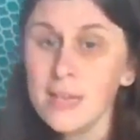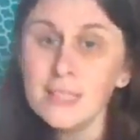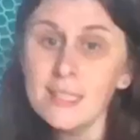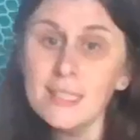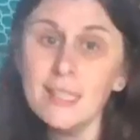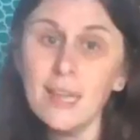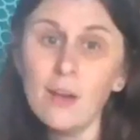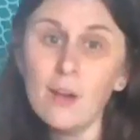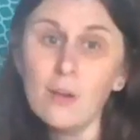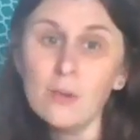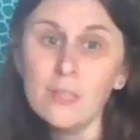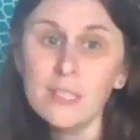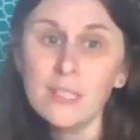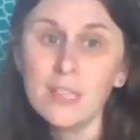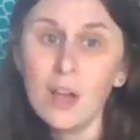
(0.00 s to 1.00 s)
Slow,
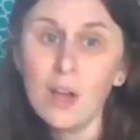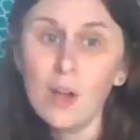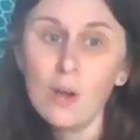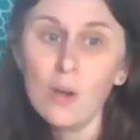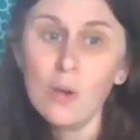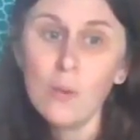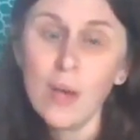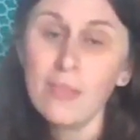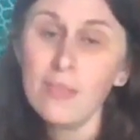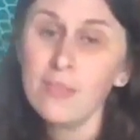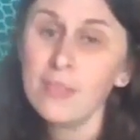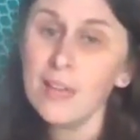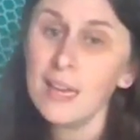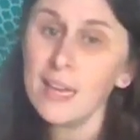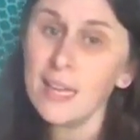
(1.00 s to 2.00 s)
slow
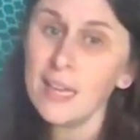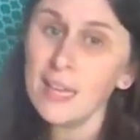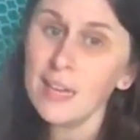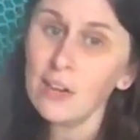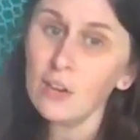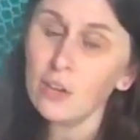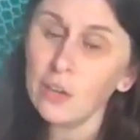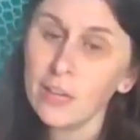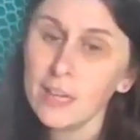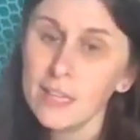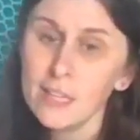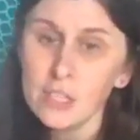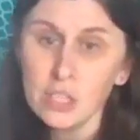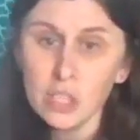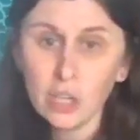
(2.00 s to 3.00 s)
went the little
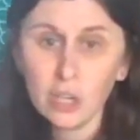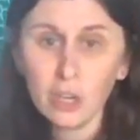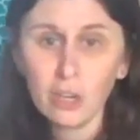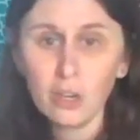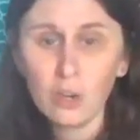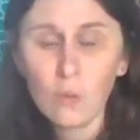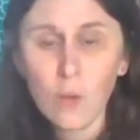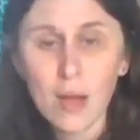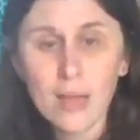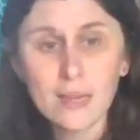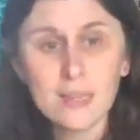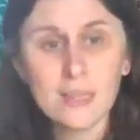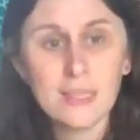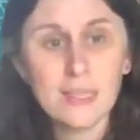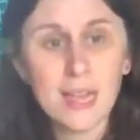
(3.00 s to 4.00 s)
green turtle
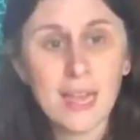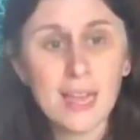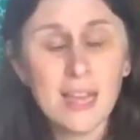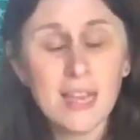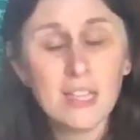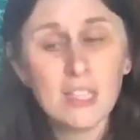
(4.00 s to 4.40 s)
one day.